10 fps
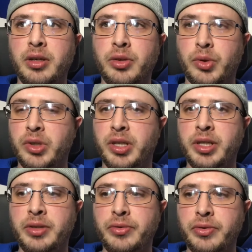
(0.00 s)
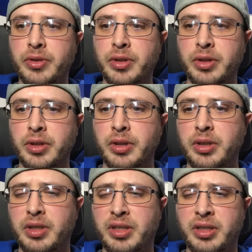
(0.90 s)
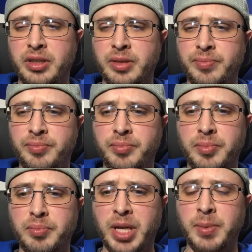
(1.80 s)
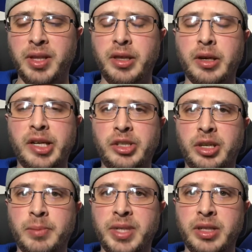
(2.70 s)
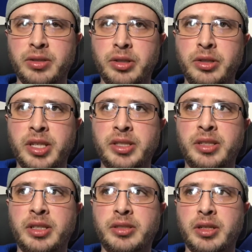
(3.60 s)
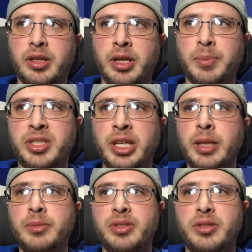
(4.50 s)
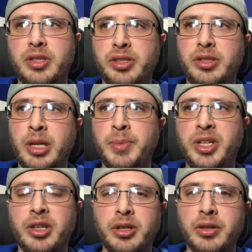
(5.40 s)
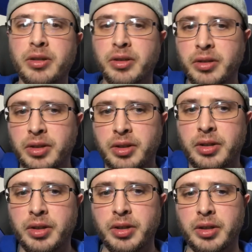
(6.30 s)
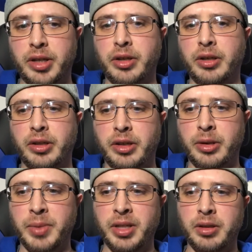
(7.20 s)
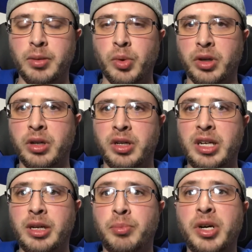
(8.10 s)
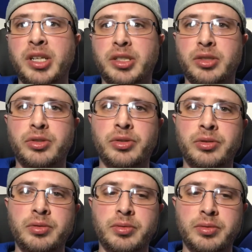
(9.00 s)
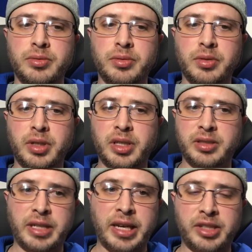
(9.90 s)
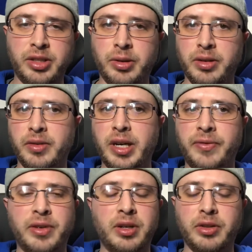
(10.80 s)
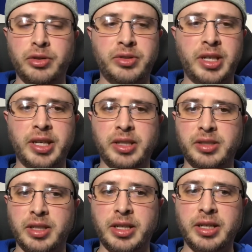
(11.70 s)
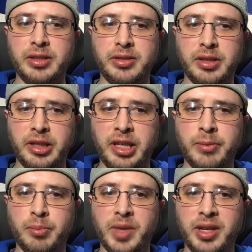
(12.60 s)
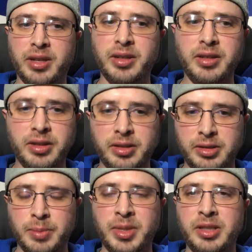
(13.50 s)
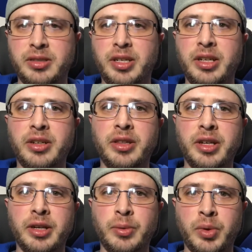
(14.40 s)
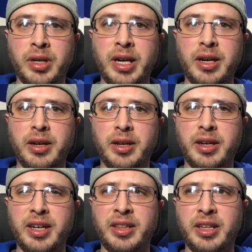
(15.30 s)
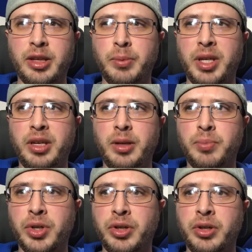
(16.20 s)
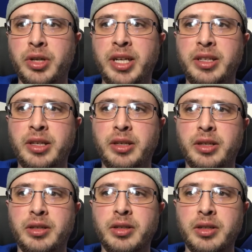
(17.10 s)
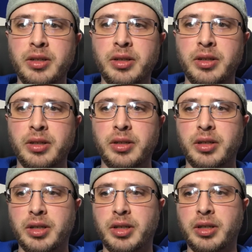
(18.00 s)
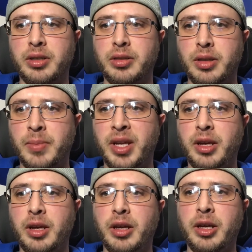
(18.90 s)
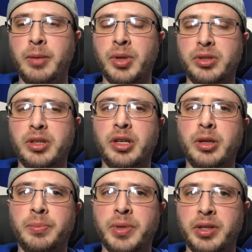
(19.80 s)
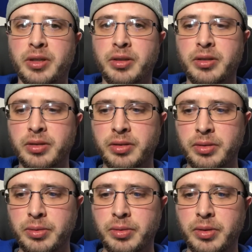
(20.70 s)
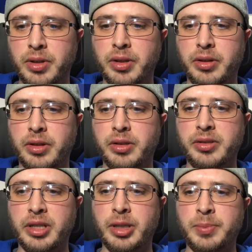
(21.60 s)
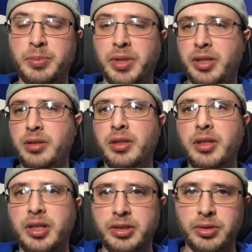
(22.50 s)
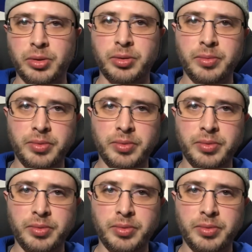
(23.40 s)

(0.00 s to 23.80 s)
Grid Life, and maybe they'll actually come down to the United States a couple times this coming year. I know that they've been working on a lot of projects soon, because actually I follow those guys a lot. I give them some hints here and there. What I think it'd be a pretty good idea. They might able to help their setups, but it's cool.